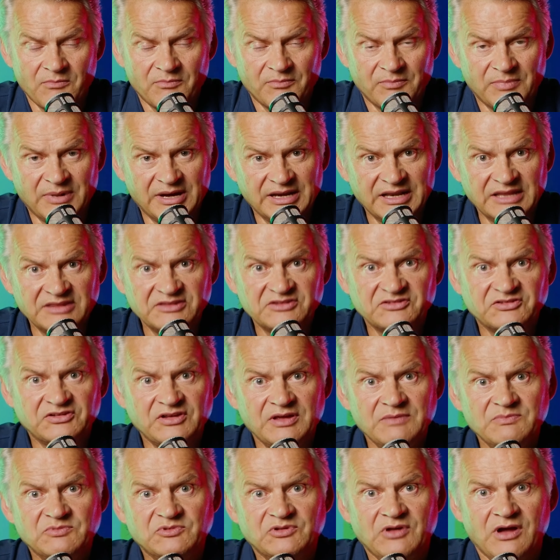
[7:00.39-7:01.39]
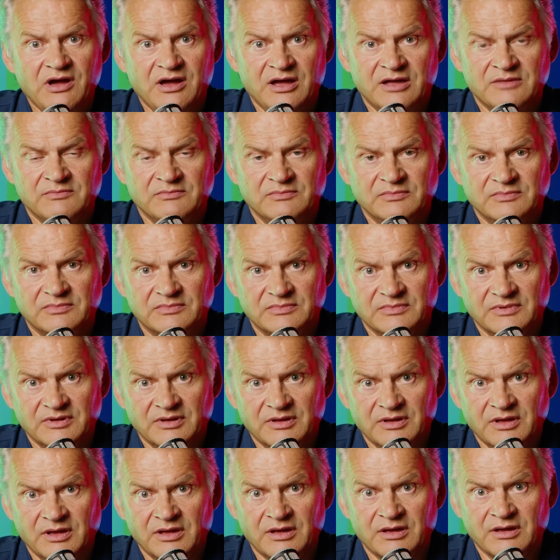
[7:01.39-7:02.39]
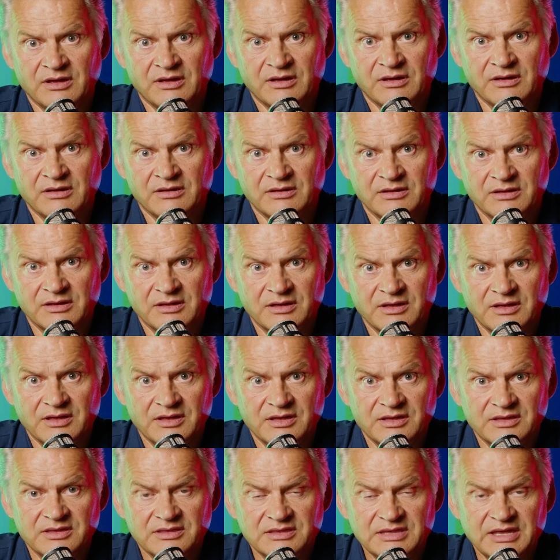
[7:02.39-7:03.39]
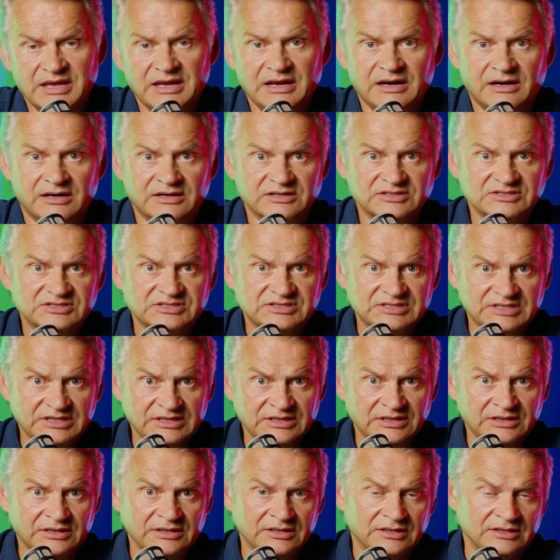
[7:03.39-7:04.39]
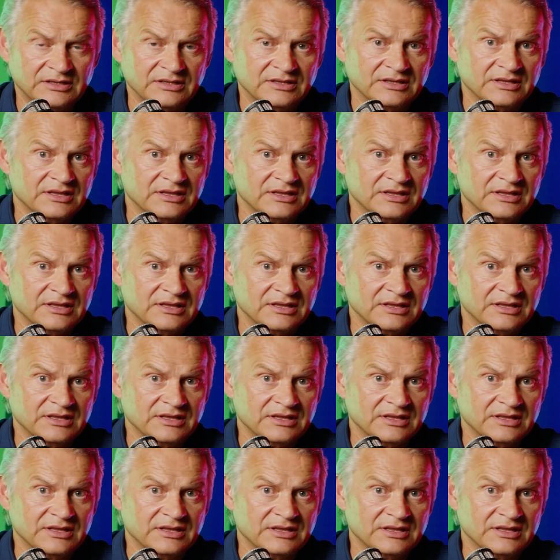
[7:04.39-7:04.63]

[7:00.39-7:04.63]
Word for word: But at the same time, uh, there are still